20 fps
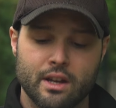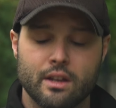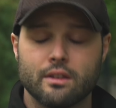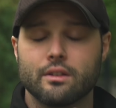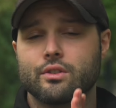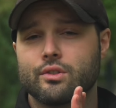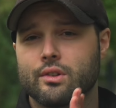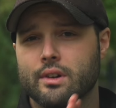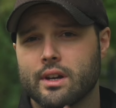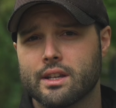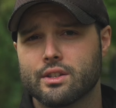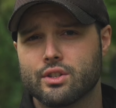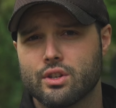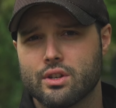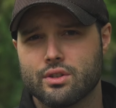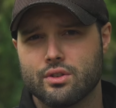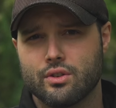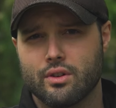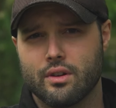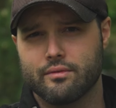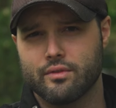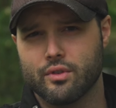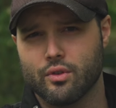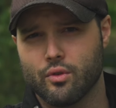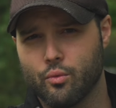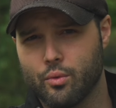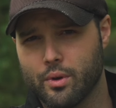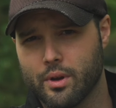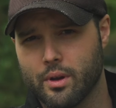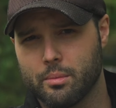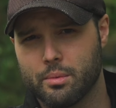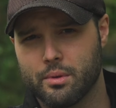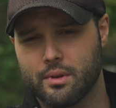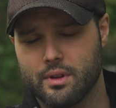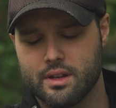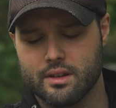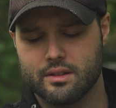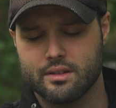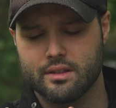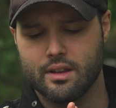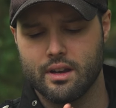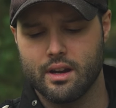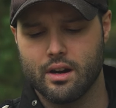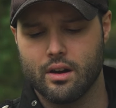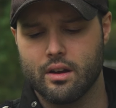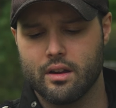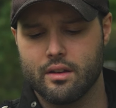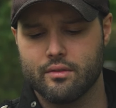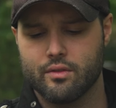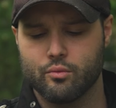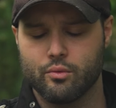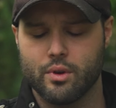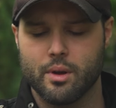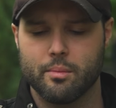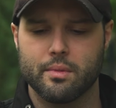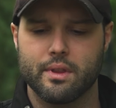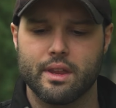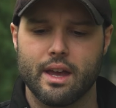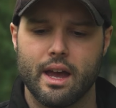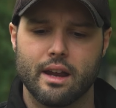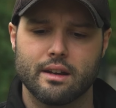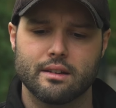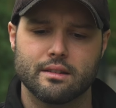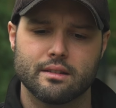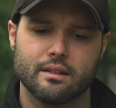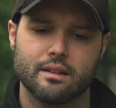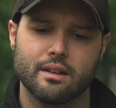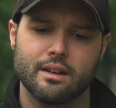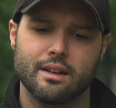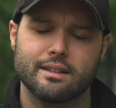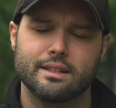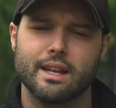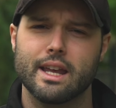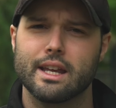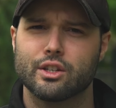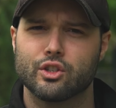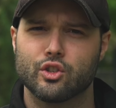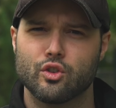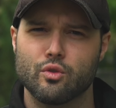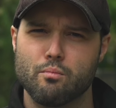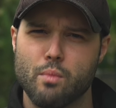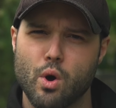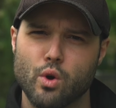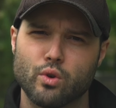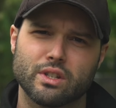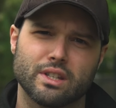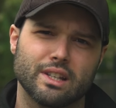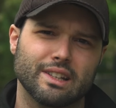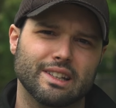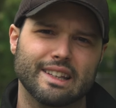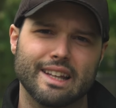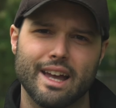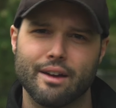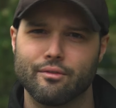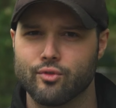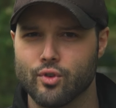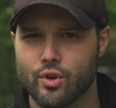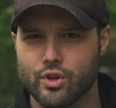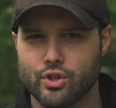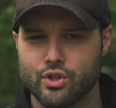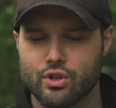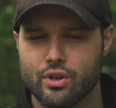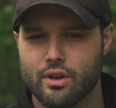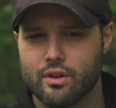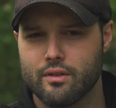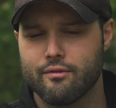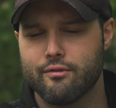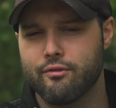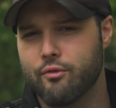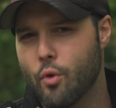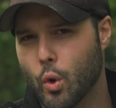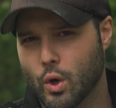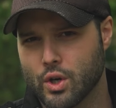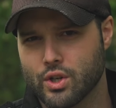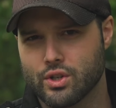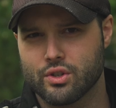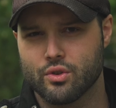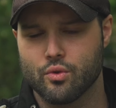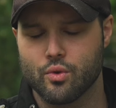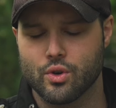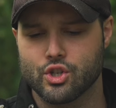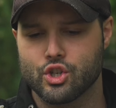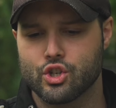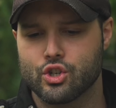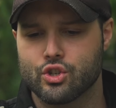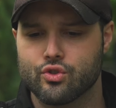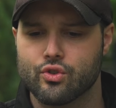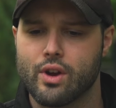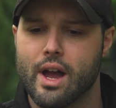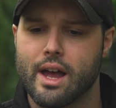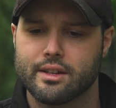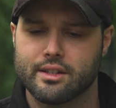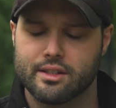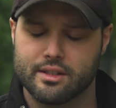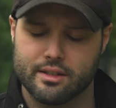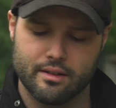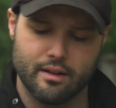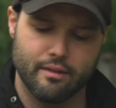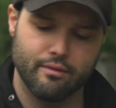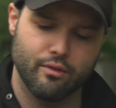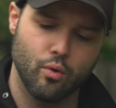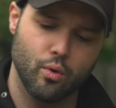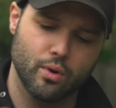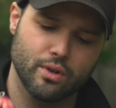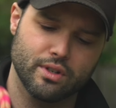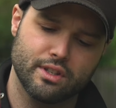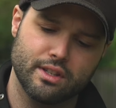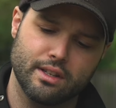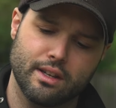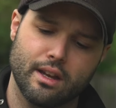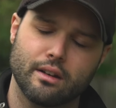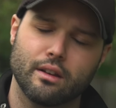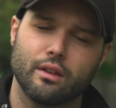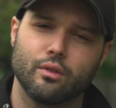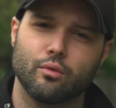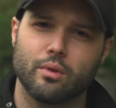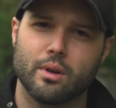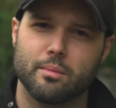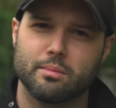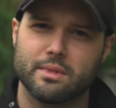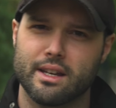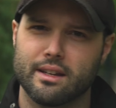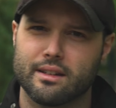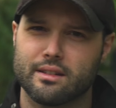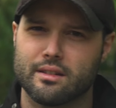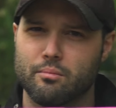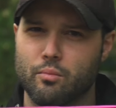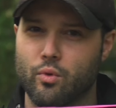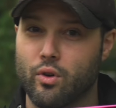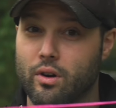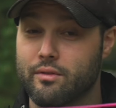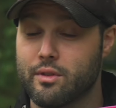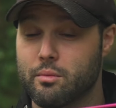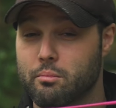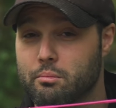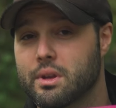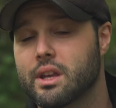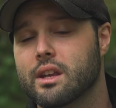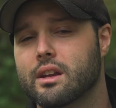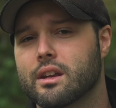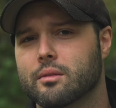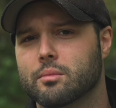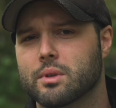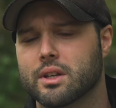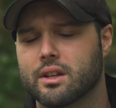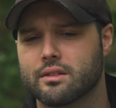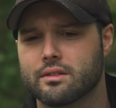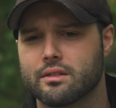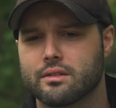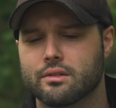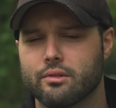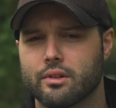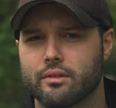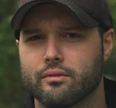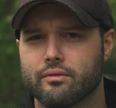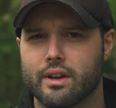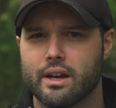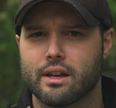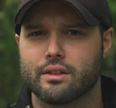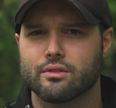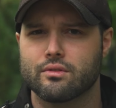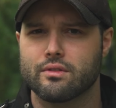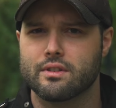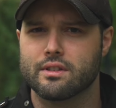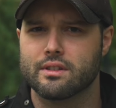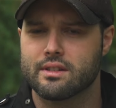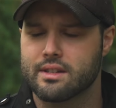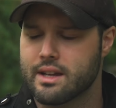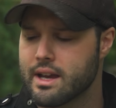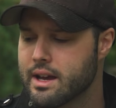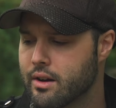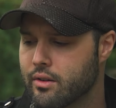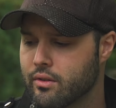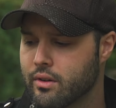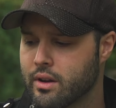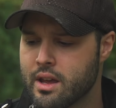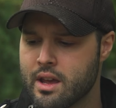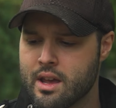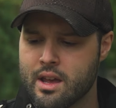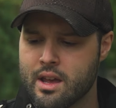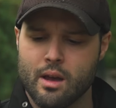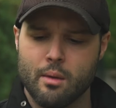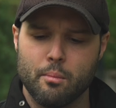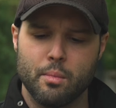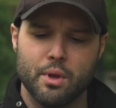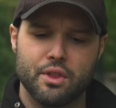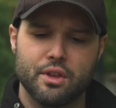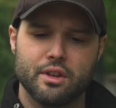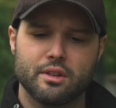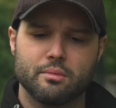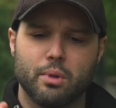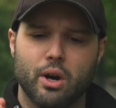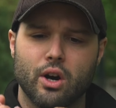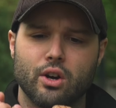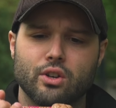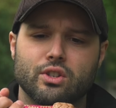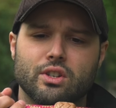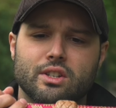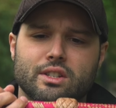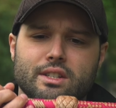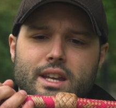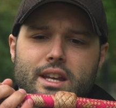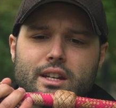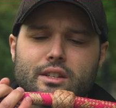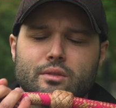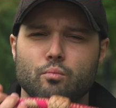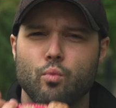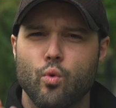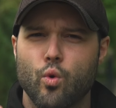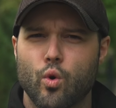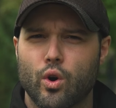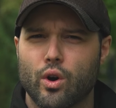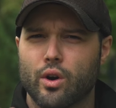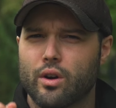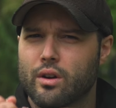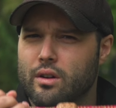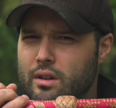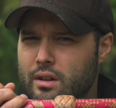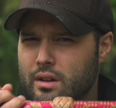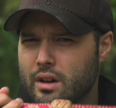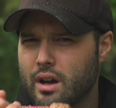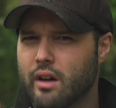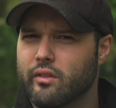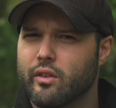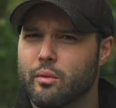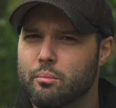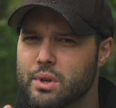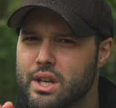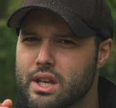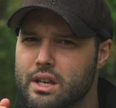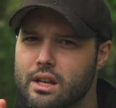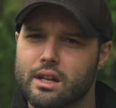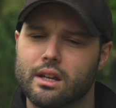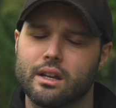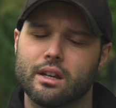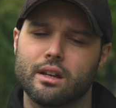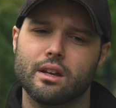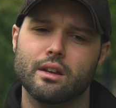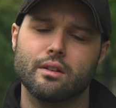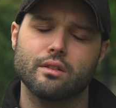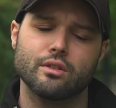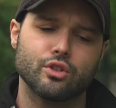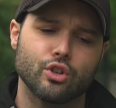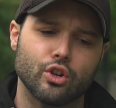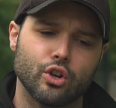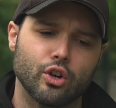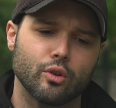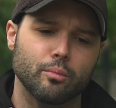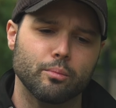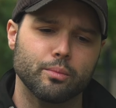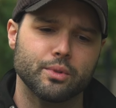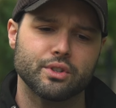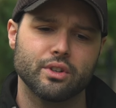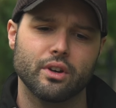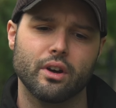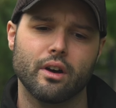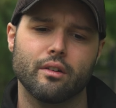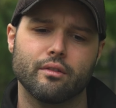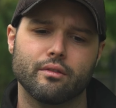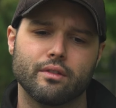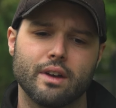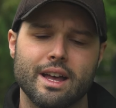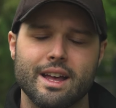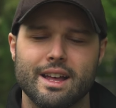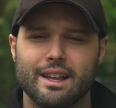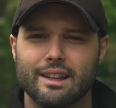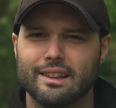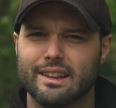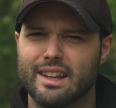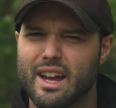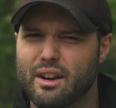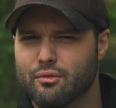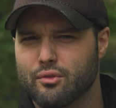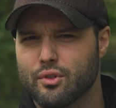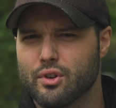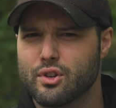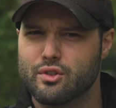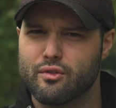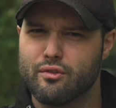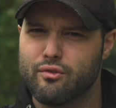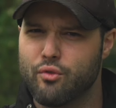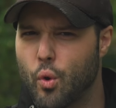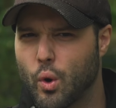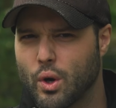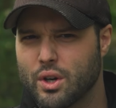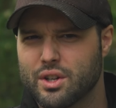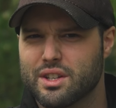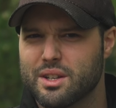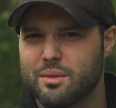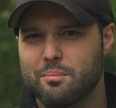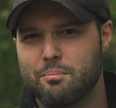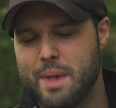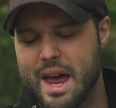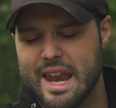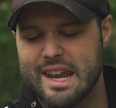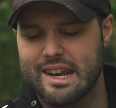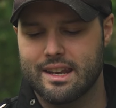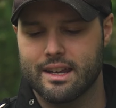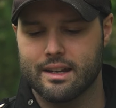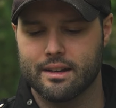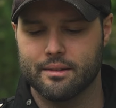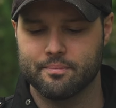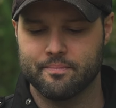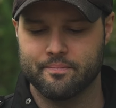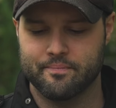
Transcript: The transition of your whip is the area of the whip that takes the most leverage force or stress. Of course, the end of the whip takes more of the beating because it's going faster than sound, but this part just takes more of a beating in terms of leverage, force, and bending.